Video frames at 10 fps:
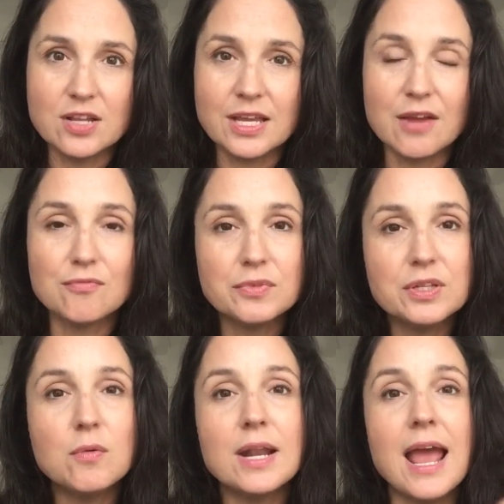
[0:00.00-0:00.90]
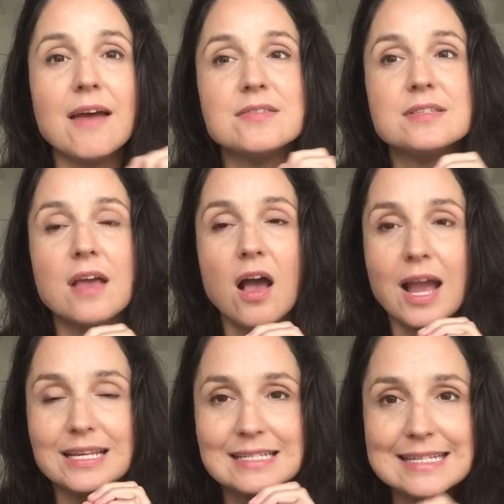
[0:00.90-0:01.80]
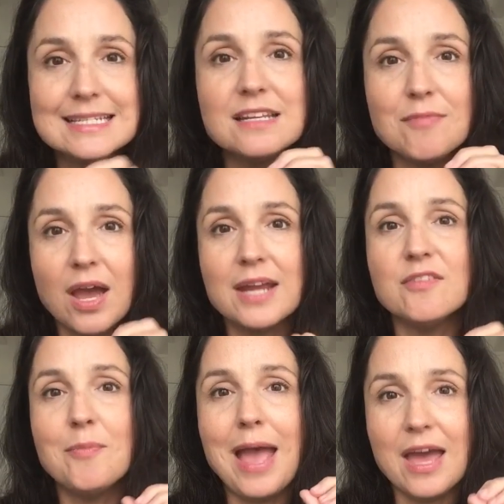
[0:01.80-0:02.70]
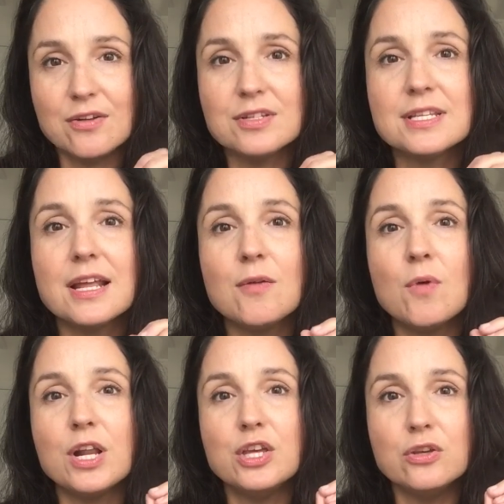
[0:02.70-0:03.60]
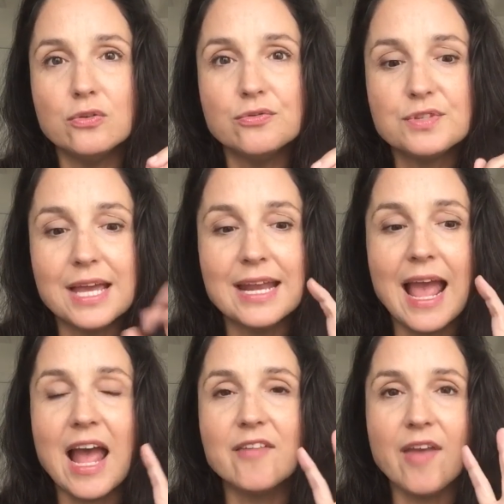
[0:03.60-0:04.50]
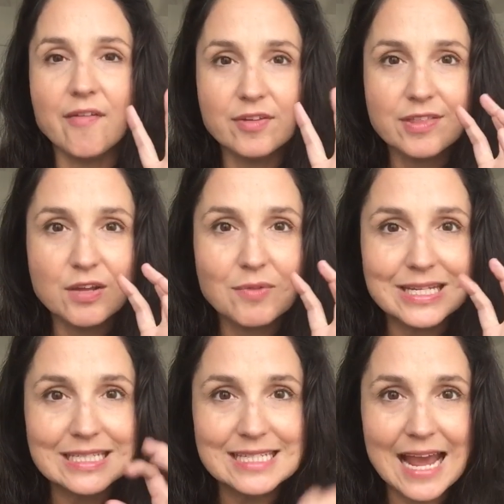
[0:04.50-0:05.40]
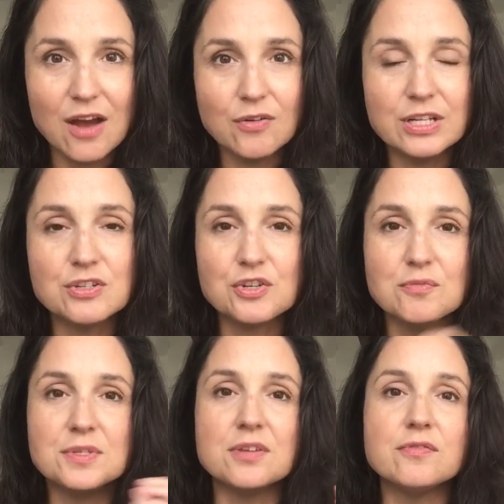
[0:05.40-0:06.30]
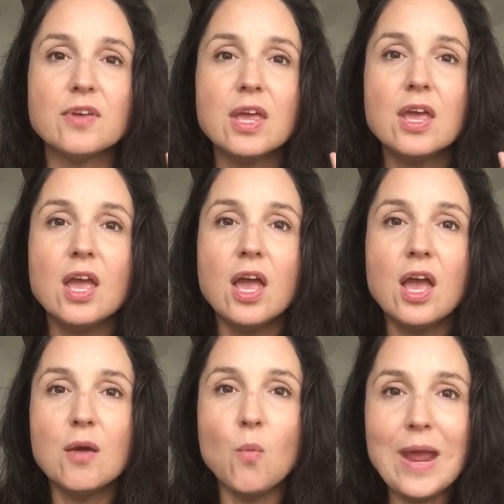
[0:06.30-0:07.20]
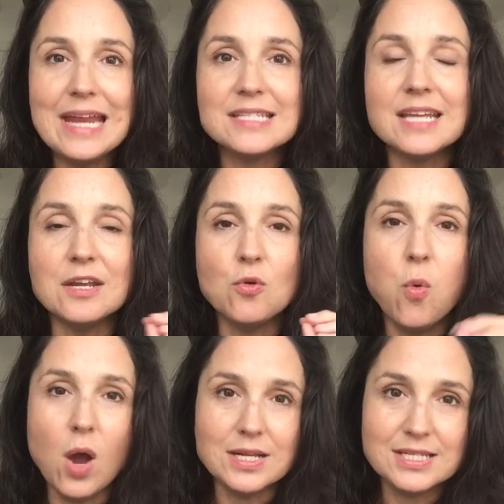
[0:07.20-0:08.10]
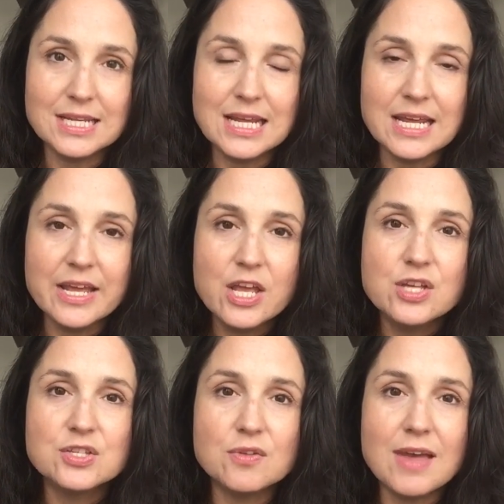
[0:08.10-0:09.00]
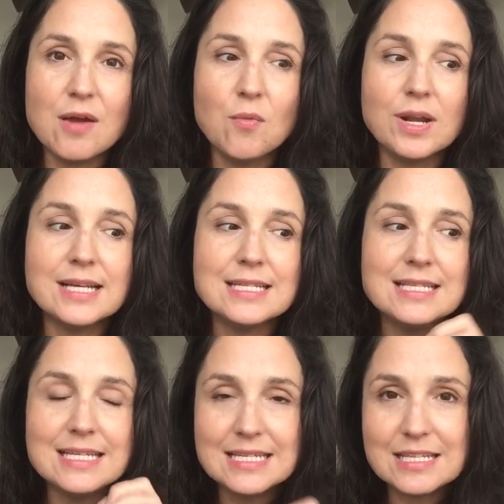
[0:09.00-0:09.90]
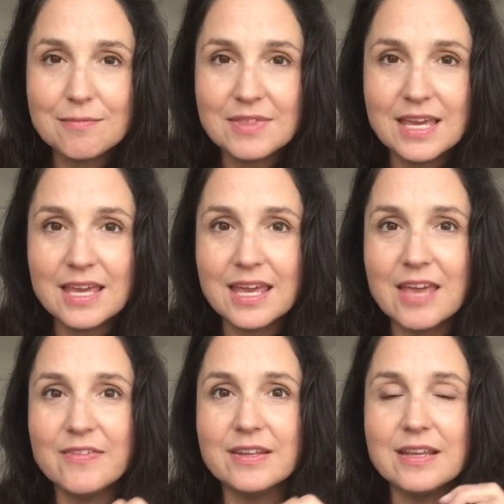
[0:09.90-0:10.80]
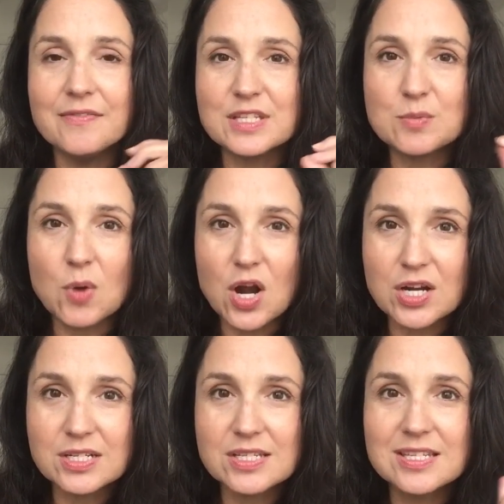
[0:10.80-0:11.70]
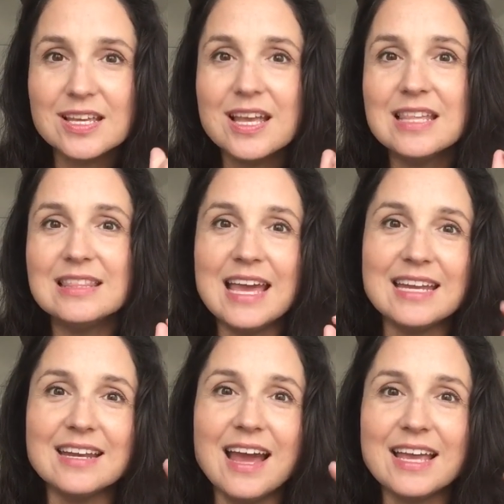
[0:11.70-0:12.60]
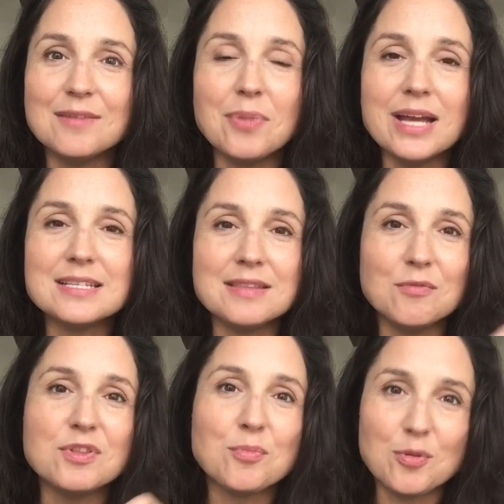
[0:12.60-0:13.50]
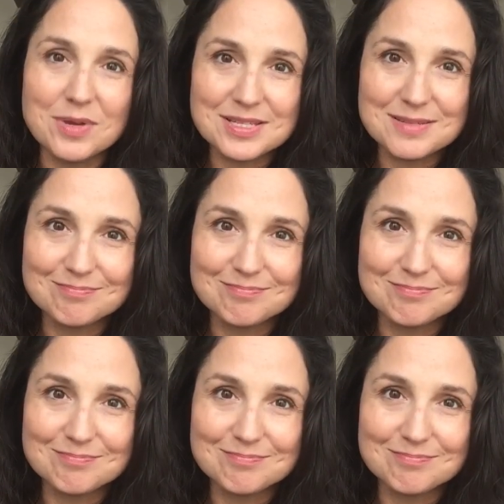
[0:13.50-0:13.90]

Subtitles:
Like I really want to have ideas in mind of patterns that I want to use and have everything written down in terms of weight and quantity so that when I see something, if it sparks, then I can buy something with a purpose.